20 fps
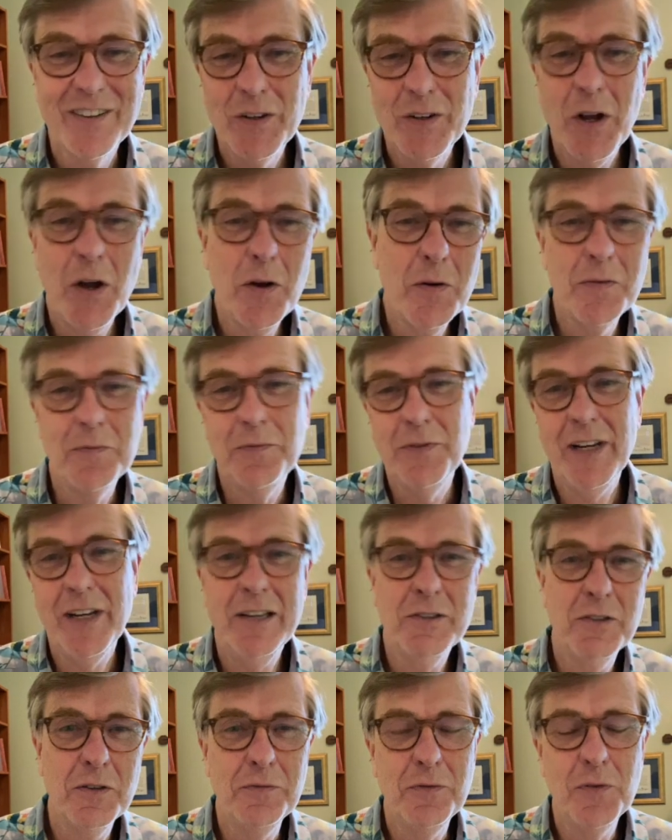go fill
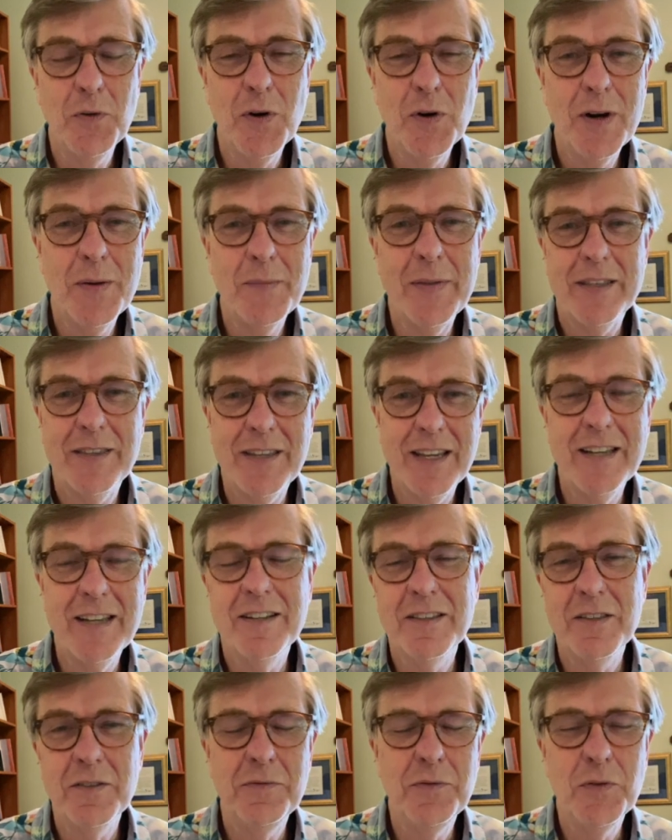out the form. At the end
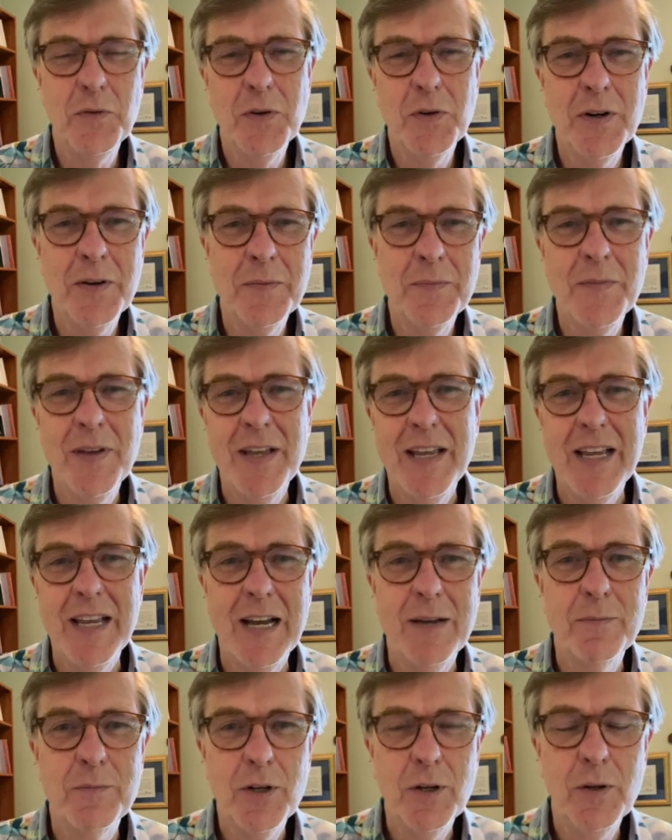of the form,
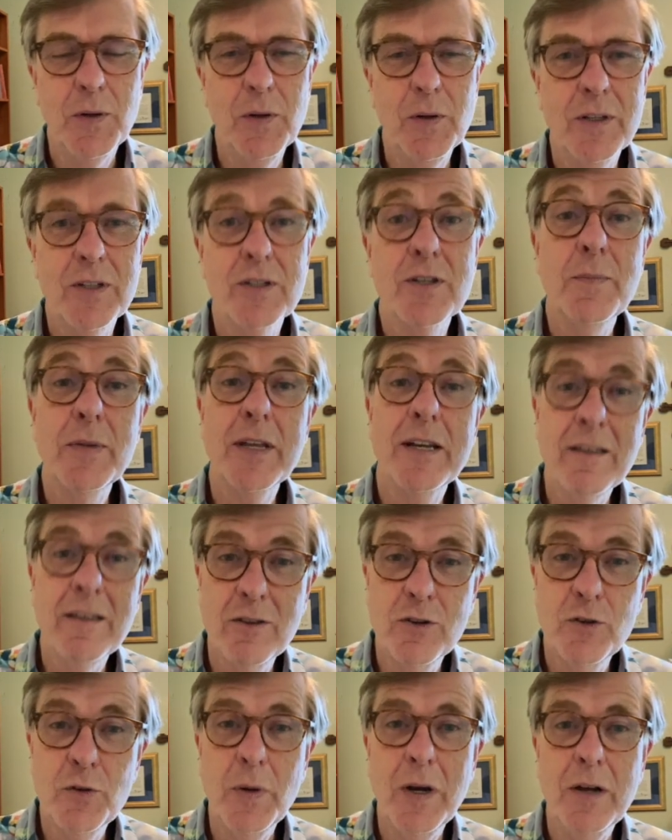I'm told it's going to be
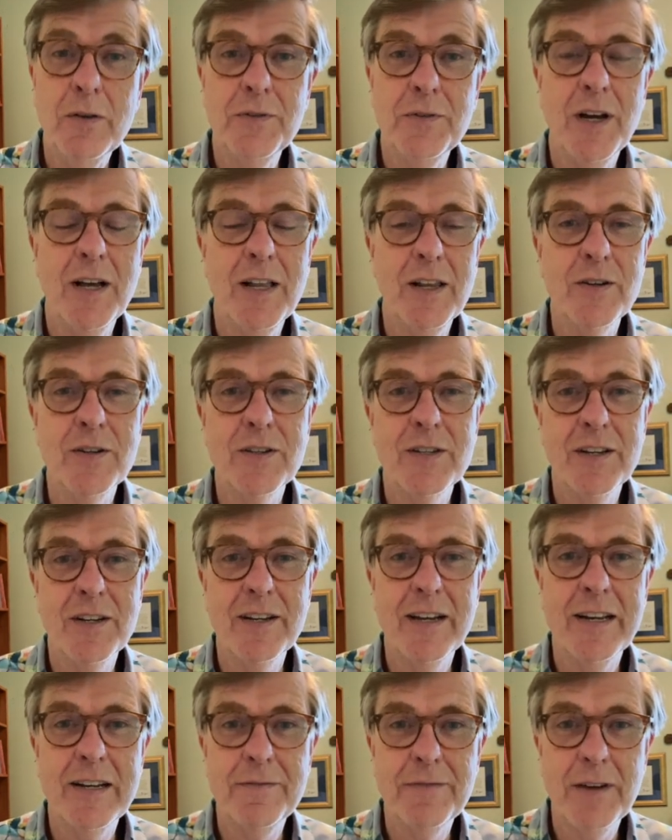another
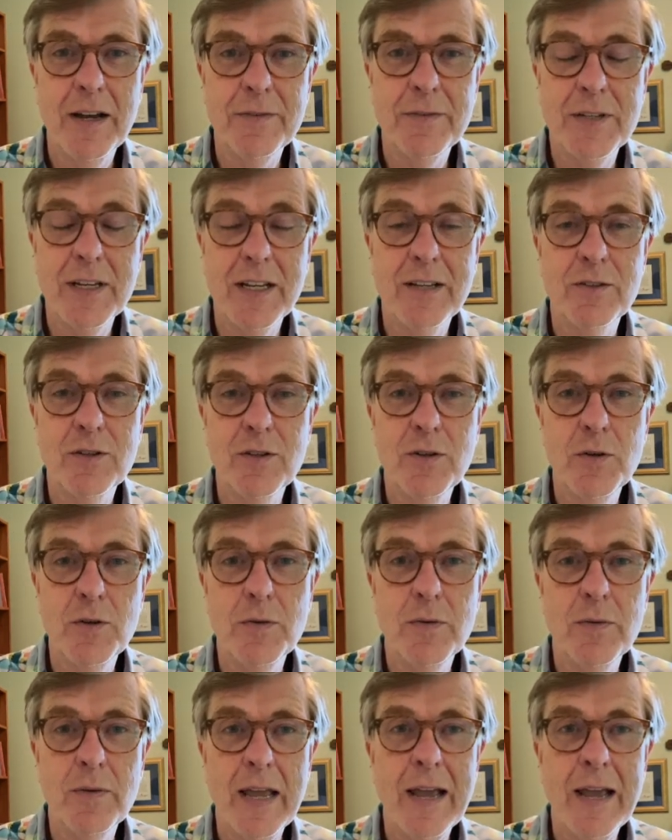$12.95 to